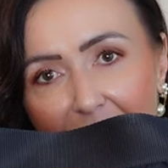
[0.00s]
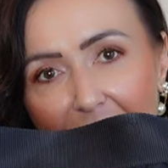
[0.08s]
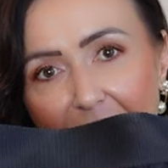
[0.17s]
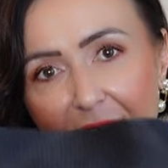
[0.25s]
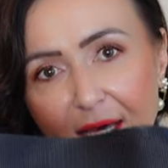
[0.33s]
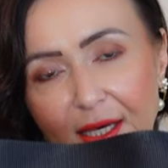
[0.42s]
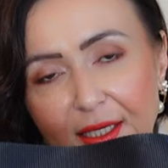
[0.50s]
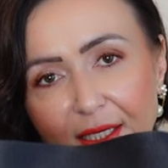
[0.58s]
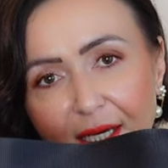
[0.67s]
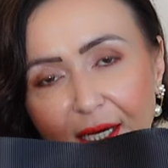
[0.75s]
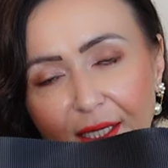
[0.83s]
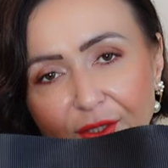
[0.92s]
I
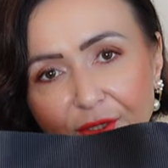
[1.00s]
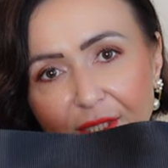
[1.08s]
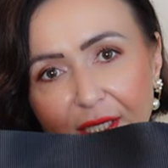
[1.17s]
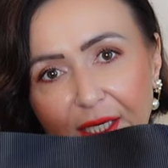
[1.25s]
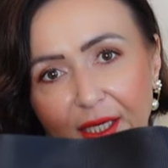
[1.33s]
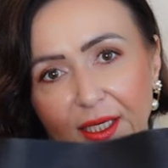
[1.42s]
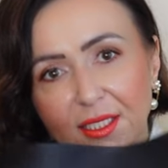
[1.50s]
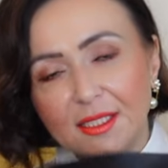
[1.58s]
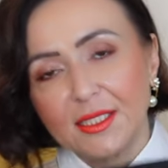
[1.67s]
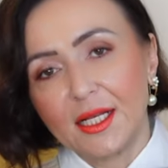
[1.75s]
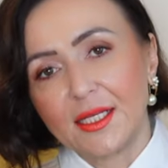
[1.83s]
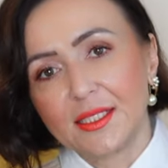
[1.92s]
had to take
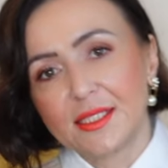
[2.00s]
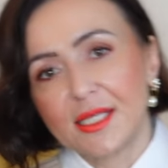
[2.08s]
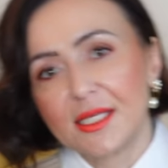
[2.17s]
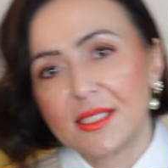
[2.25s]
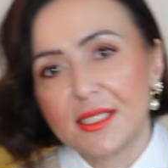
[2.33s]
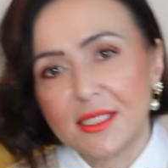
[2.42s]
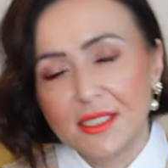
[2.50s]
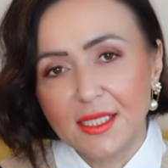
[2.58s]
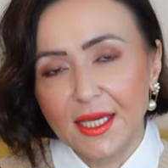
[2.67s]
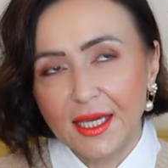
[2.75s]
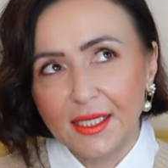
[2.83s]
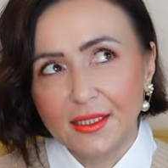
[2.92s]
Italian size
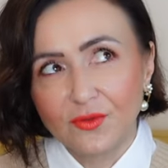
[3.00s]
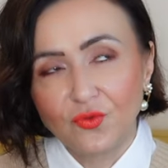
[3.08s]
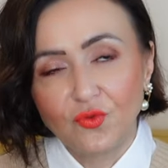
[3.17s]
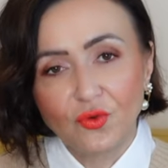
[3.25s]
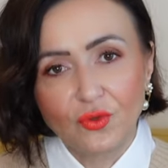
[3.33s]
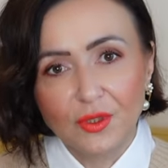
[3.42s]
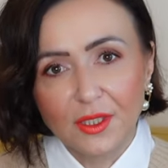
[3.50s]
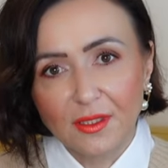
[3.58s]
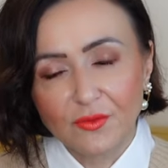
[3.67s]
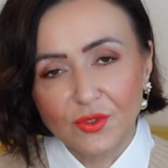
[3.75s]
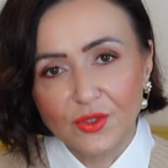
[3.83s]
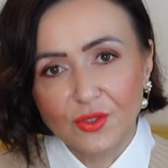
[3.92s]
38, the
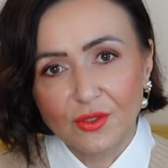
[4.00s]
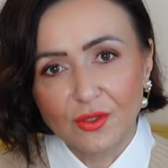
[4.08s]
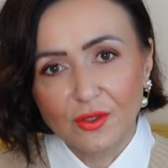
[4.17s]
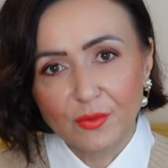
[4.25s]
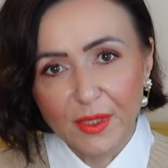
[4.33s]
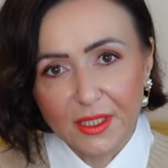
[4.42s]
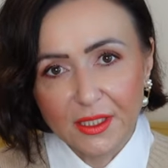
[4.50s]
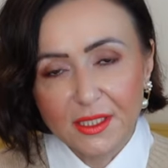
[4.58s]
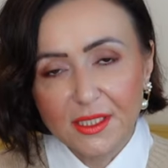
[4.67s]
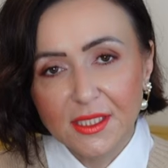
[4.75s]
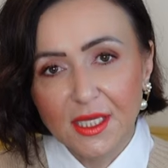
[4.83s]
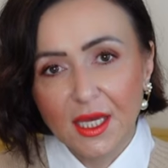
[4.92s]
40 was
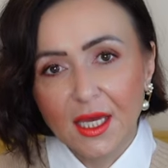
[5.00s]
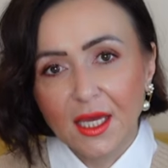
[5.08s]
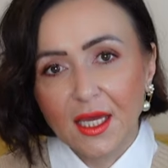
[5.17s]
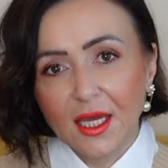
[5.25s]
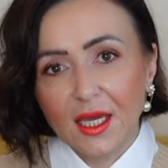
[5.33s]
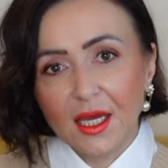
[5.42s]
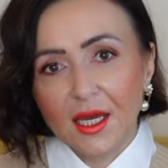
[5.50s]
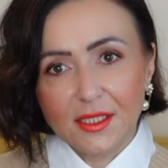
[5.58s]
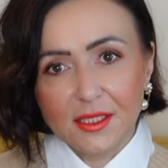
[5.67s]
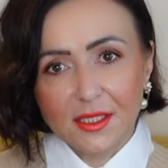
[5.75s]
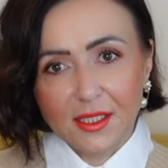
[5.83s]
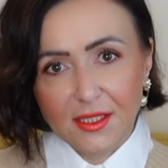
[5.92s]
humongous. This
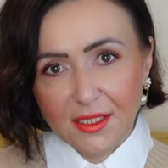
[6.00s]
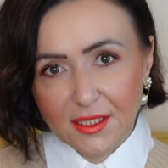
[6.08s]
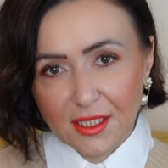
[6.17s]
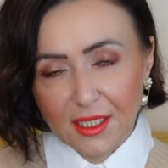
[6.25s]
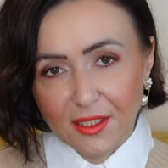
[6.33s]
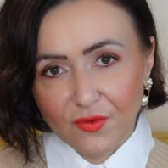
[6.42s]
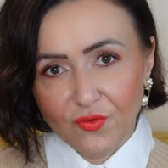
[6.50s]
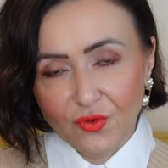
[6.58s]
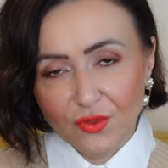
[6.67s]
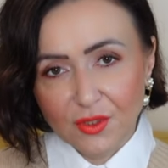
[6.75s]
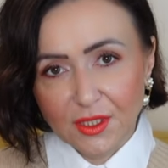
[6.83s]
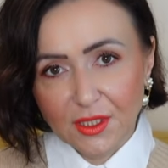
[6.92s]
is in Italian
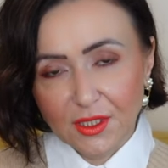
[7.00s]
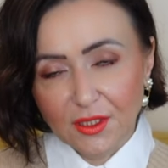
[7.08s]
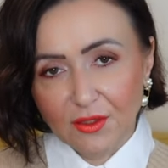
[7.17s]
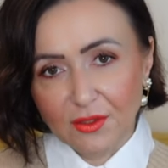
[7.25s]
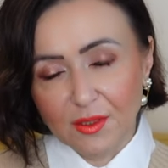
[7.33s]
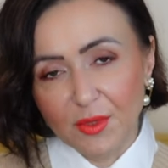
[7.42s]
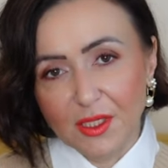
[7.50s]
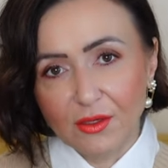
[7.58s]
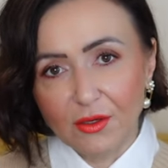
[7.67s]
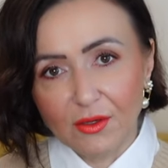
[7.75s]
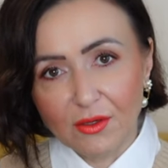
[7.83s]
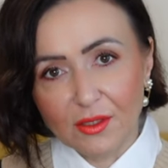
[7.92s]
40 only
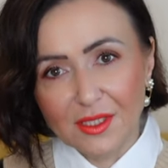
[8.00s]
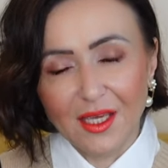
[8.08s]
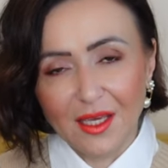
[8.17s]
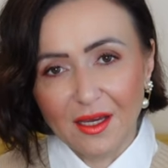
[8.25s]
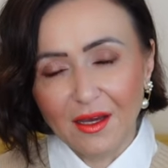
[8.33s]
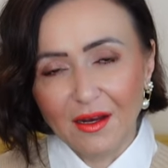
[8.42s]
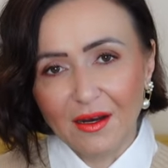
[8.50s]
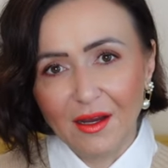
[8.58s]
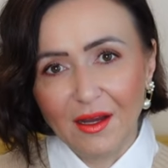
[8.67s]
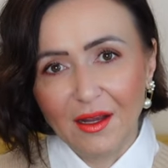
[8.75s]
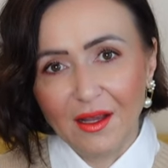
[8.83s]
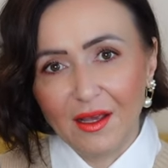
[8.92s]
because here
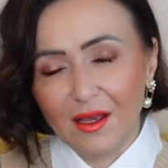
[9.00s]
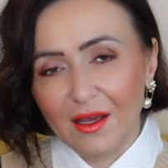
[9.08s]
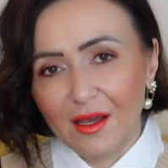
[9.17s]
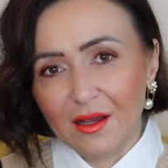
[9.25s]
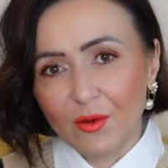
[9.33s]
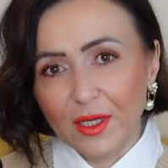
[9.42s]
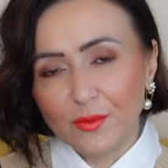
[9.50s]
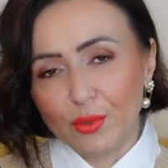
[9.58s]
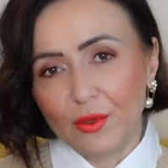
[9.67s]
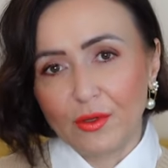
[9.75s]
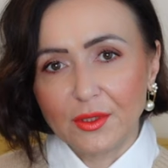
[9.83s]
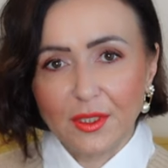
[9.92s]
I'm quite
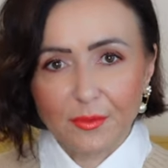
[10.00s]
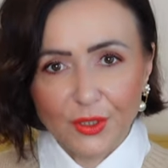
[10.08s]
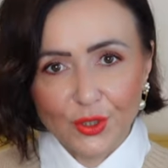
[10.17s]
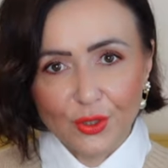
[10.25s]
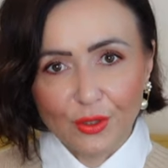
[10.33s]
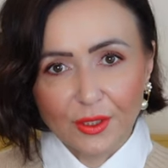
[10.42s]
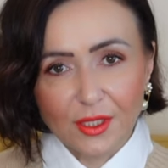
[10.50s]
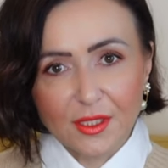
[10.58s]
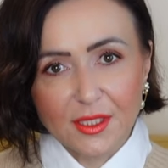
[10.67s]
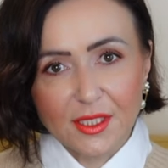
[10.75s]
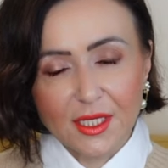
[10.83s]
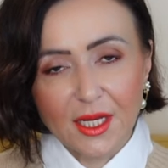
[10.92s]
broad in my
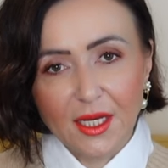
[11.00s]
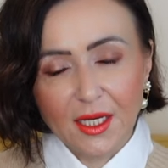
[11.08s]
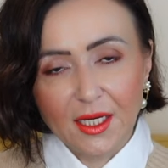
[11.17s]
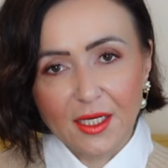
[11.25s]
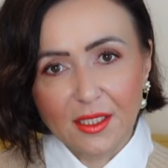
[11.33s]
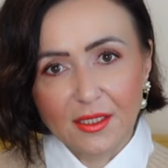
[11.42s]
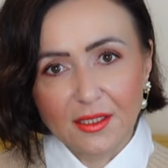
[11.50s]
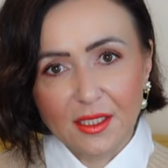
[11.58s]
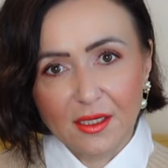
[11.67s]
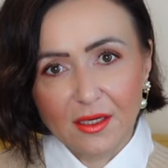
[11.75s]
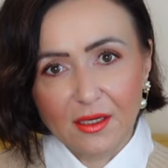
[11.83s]
shoulders and